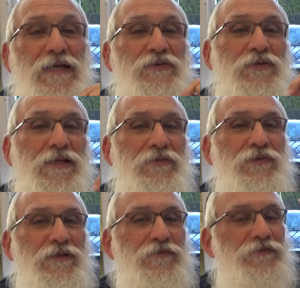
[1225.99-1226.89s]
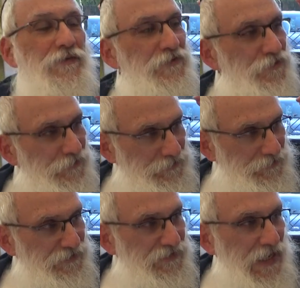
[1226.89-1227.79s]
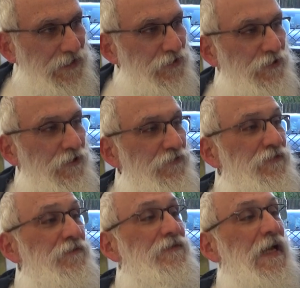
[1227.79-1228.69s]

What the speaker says: is a level of the dalid of